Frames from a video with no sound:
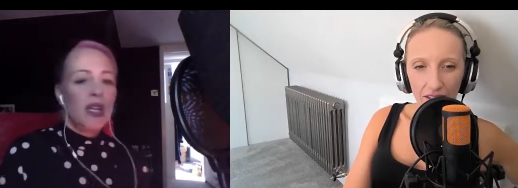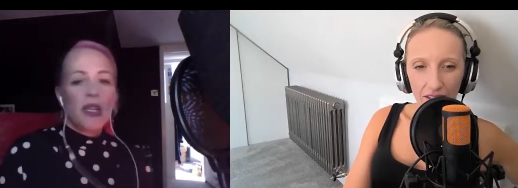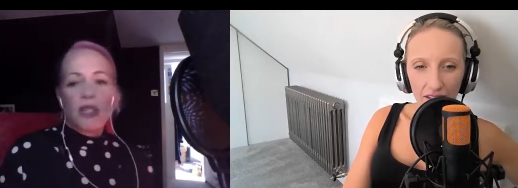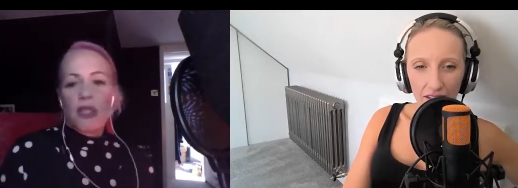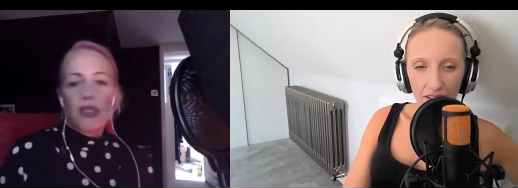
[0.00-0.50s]

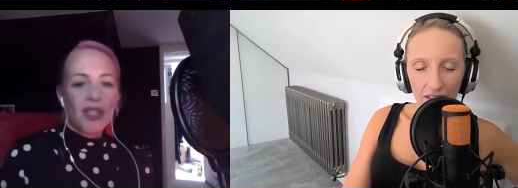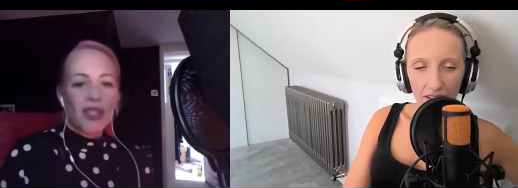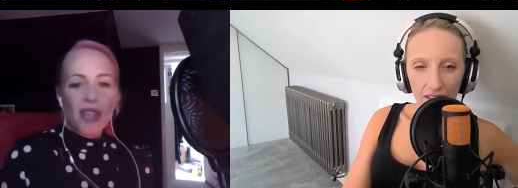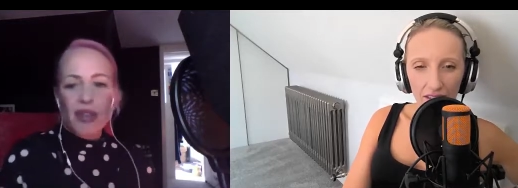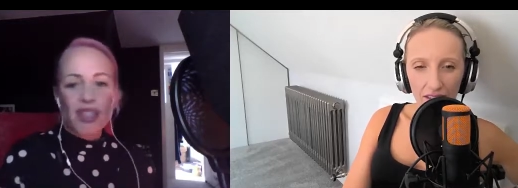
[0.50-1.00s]
Speaker 1: you know,
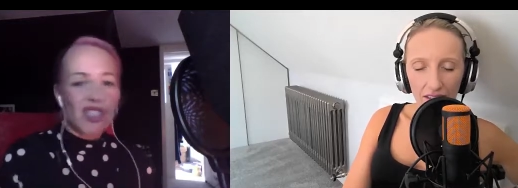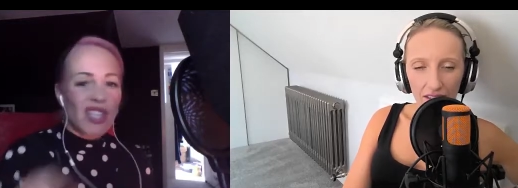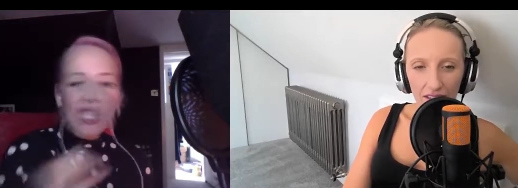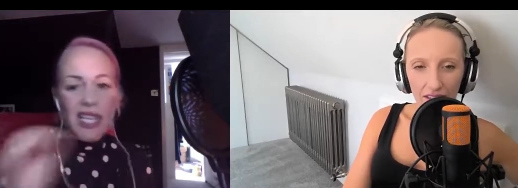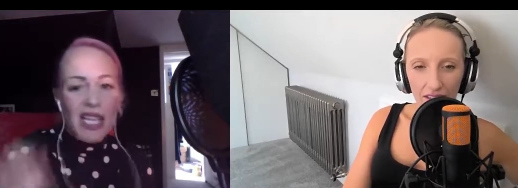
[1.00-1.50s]
shitty
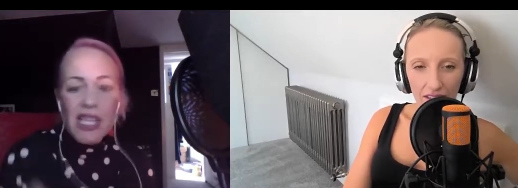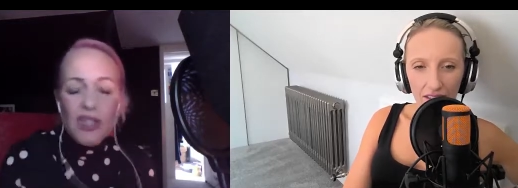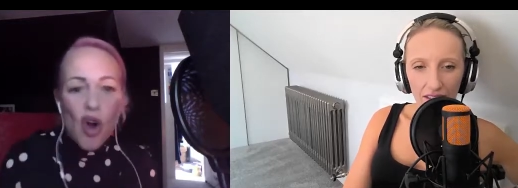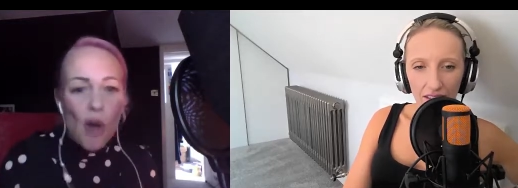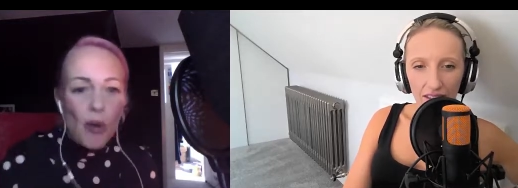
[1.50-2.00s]
little
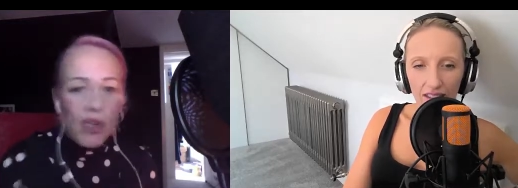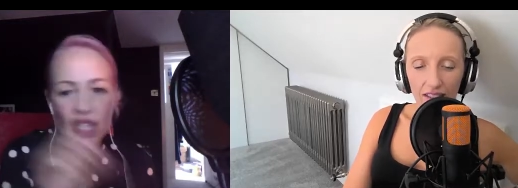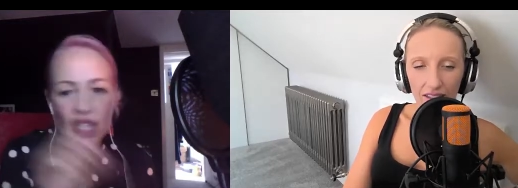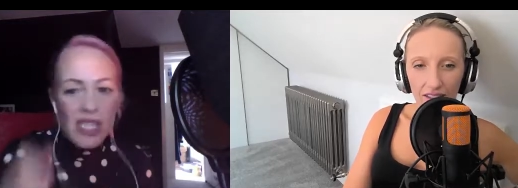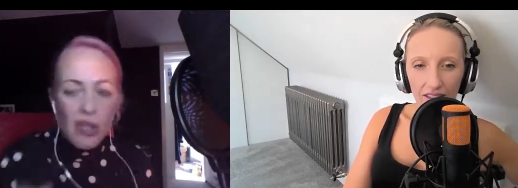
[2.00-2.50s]
job on a shitty
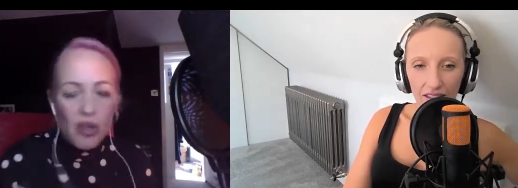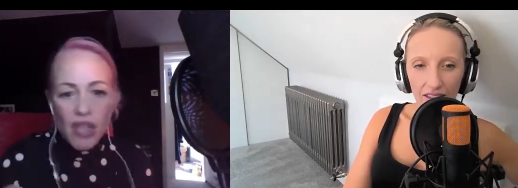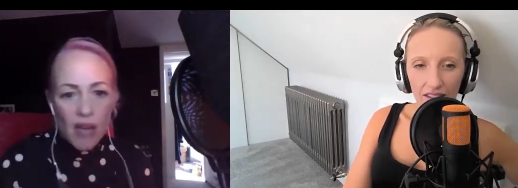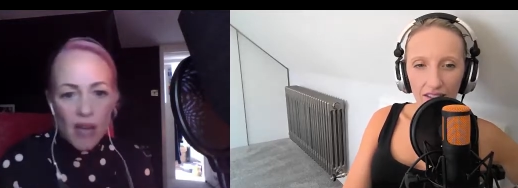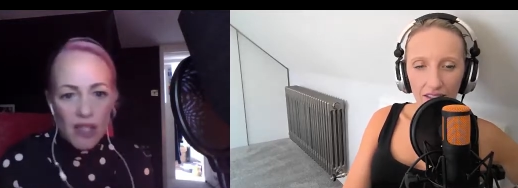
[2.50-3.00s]
little channel
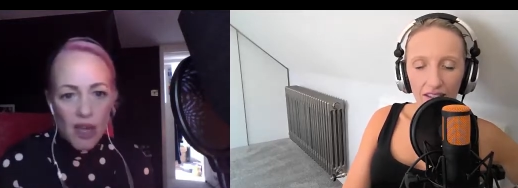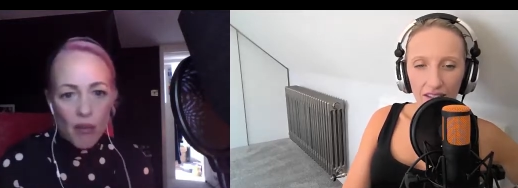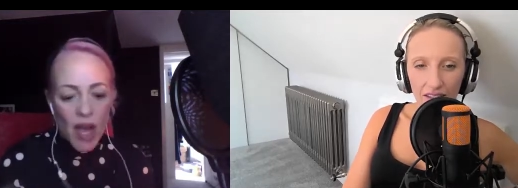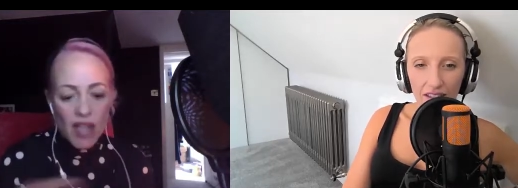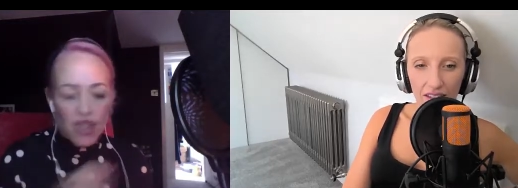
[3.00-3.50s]
somewhere
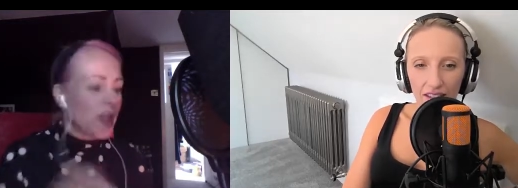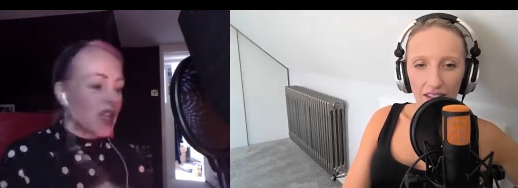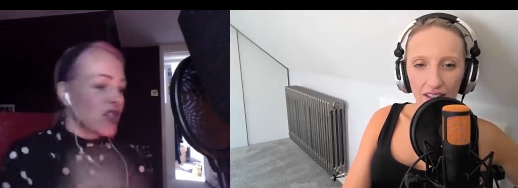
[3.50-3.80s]
doing some